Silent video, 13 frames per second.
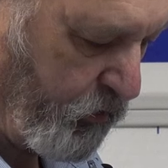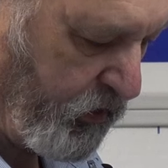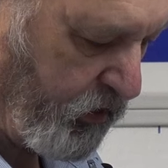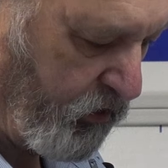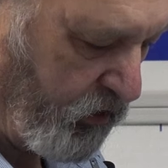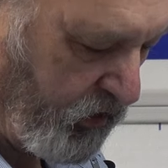want
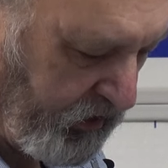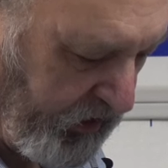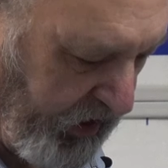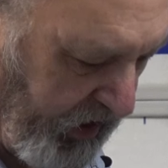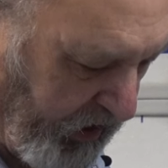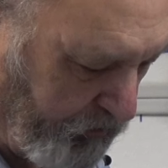to call
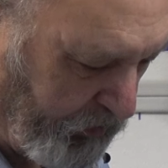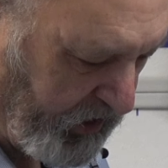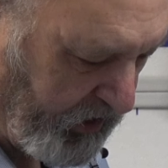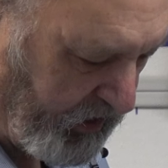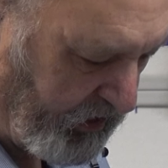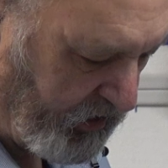it,
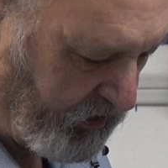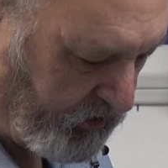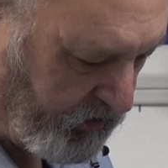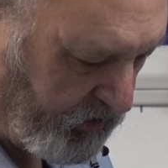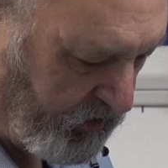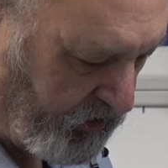KB
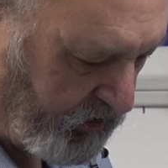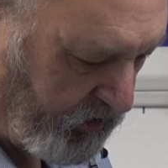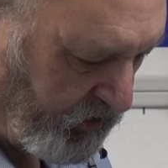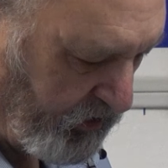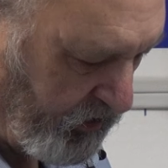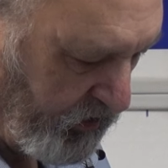
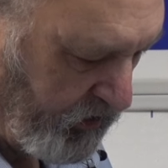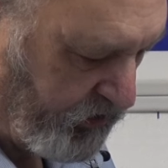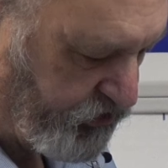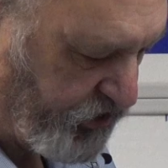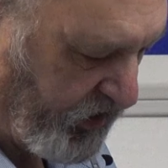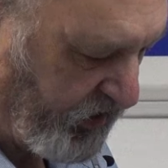
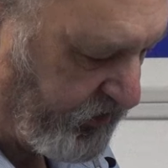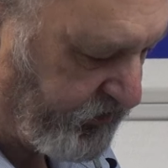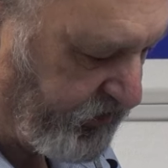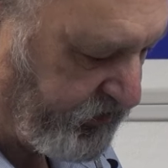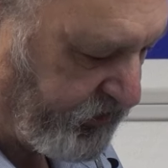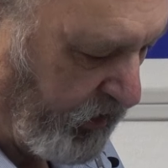
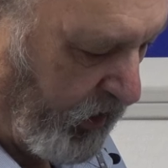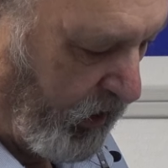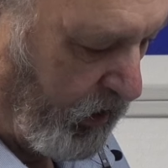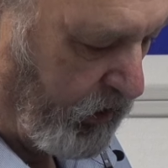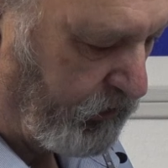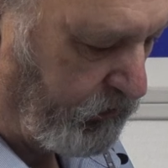Genesis.
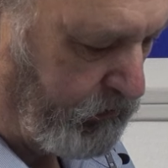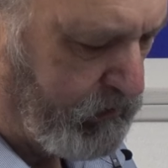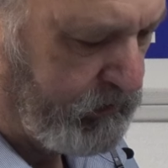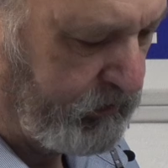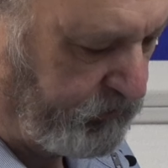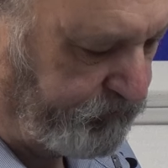
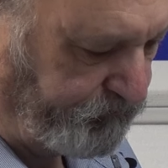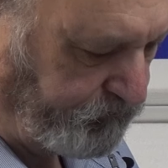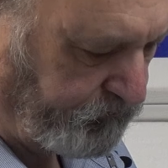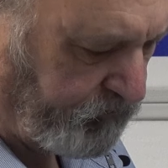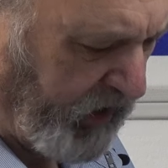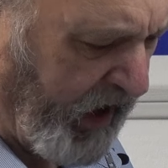
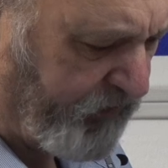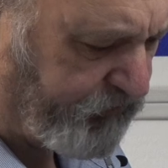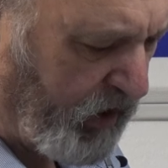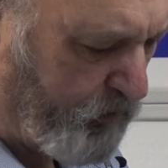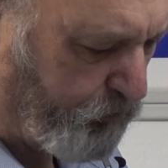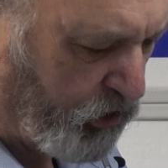
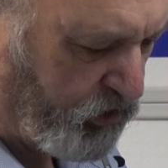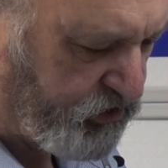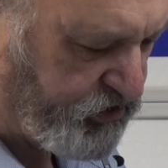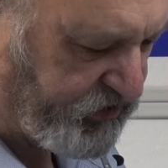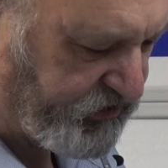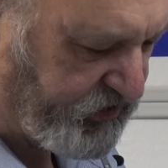After I
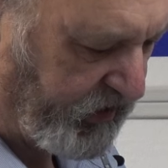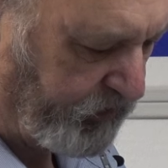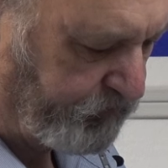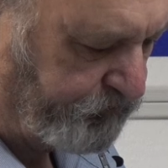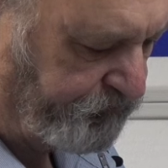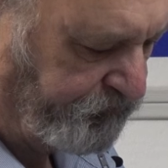purchased it,
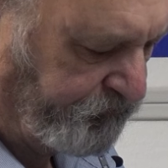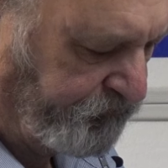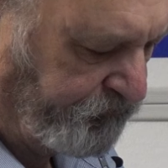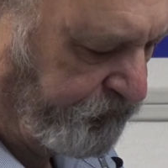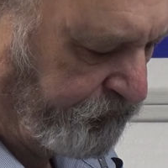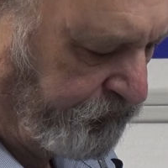
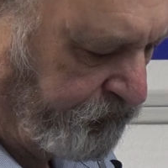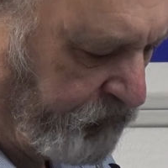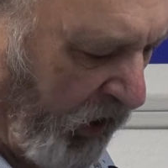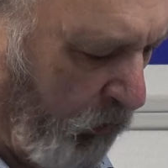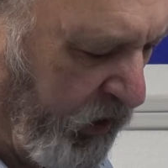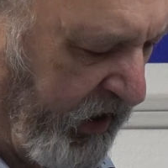
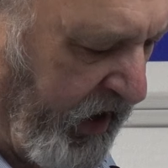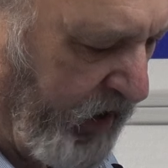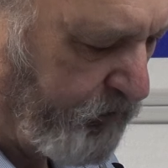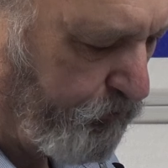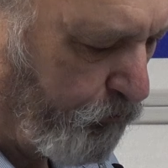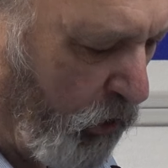I went
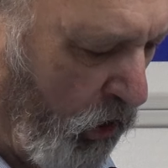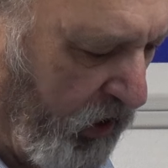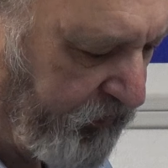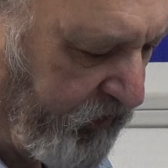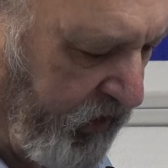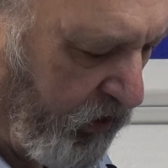ahead and
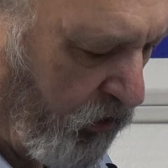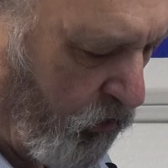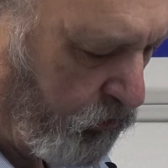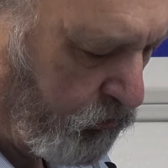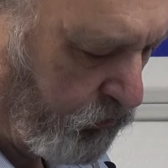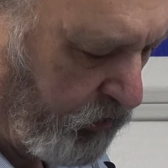bought their
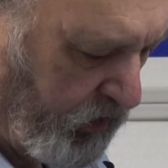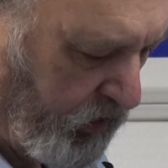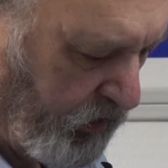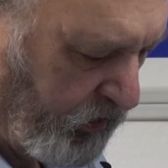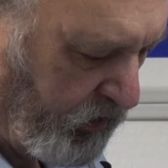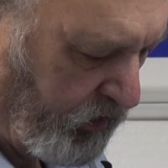own
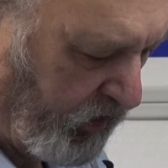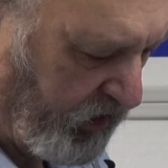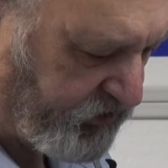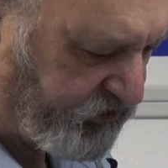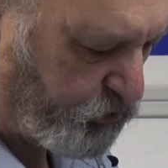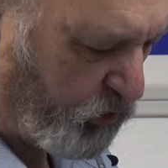
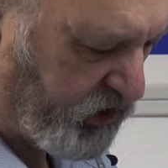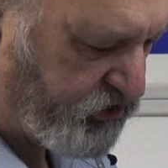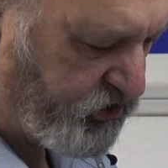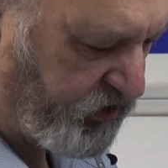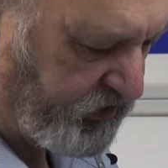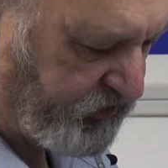
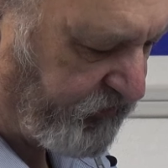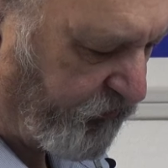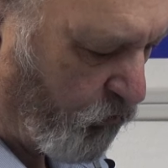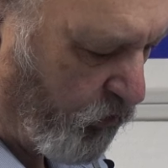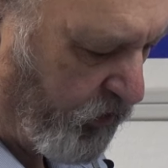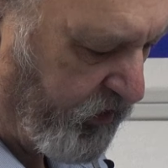switches
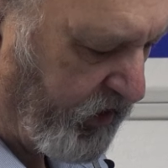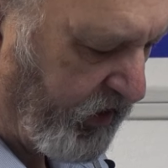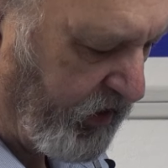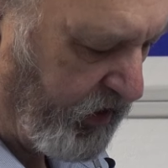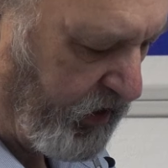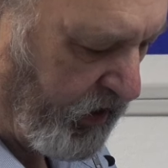for
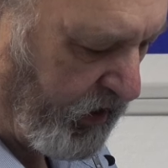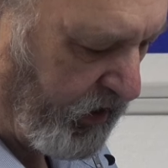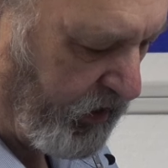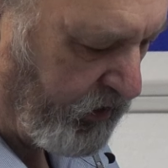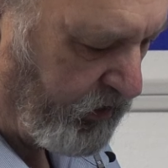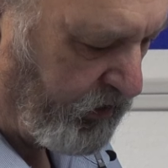the